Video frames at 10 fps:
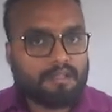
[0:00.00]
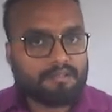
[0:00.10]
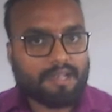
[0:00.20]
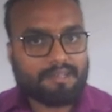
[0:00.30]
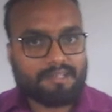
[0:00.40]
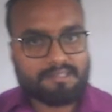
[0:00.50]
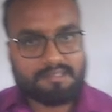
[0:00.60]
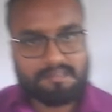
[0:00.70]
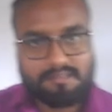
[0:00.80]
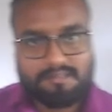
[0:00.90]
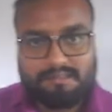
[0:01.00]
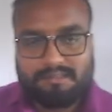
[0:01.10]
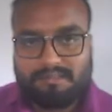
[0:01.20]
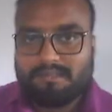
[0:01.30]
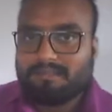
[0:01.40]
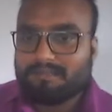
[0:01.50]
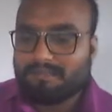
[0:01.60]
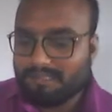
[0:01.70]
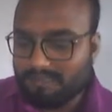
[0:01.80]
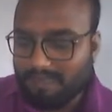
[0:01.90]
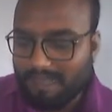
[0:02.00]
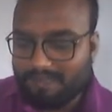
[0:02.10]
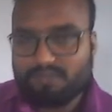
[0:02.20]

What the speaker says: That is, this slide